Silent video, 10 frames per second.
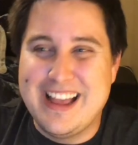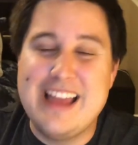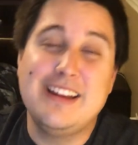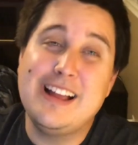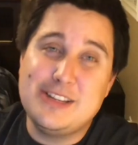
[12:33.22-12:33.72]

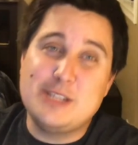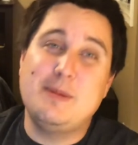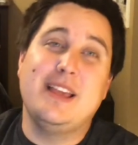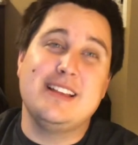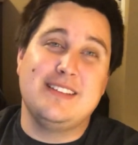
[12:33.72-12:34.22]
And not just
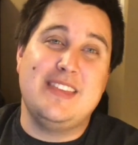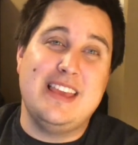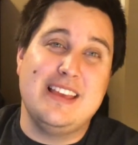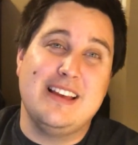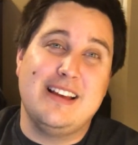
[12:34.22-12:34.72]
because of
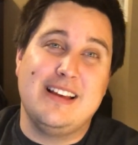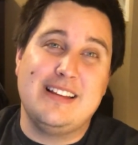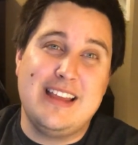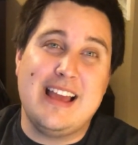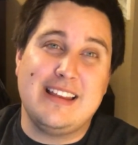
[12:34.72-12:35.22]
the
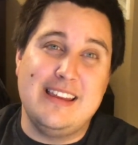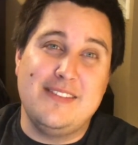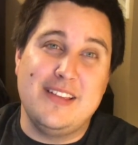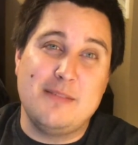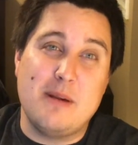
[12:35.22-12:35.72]
attack and
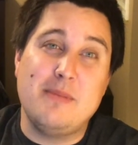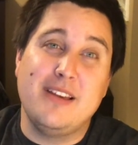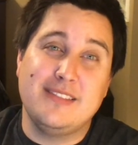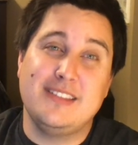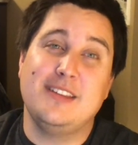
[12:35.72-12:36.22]
defense, but
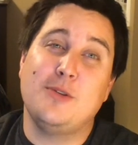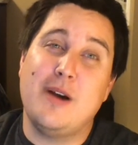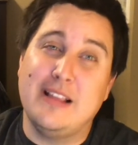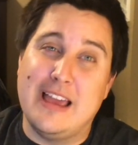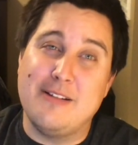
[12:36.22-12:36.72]
because it's a
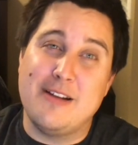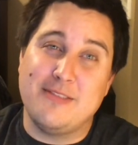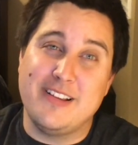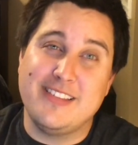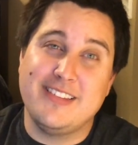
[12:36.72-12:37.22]
Twilight
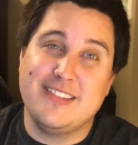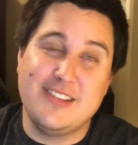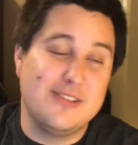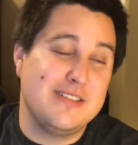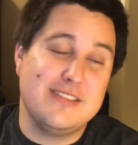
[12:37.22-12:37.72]
reference.
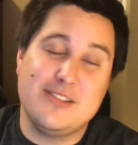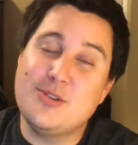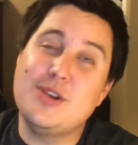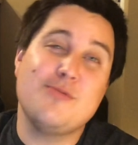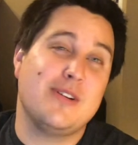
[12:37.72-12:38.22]
So
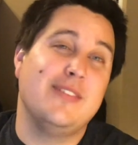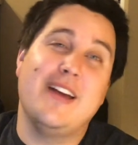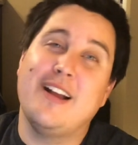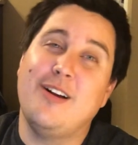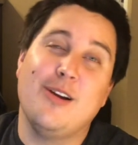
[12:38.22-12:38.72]
get rid of
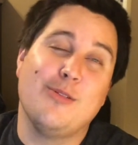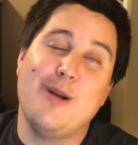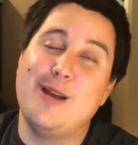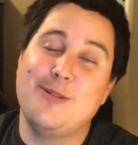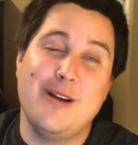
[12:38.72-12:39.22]
that card
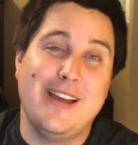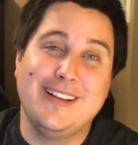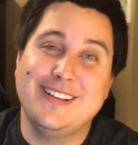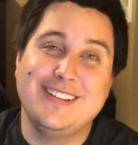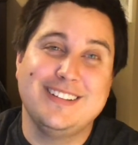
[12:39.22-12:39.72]
right away.
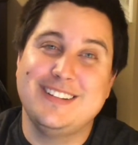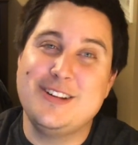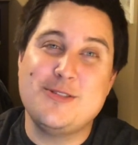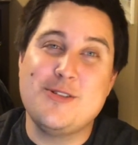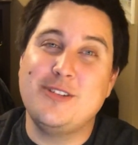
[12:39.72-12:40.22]

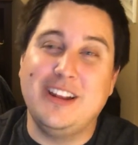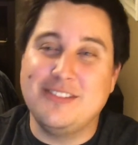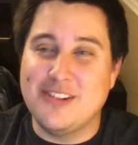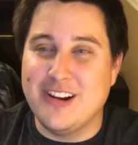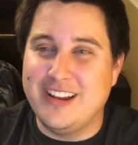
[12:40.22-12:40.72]
No need
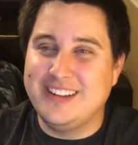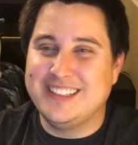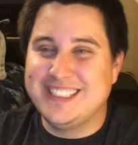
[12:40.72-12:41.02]
for it.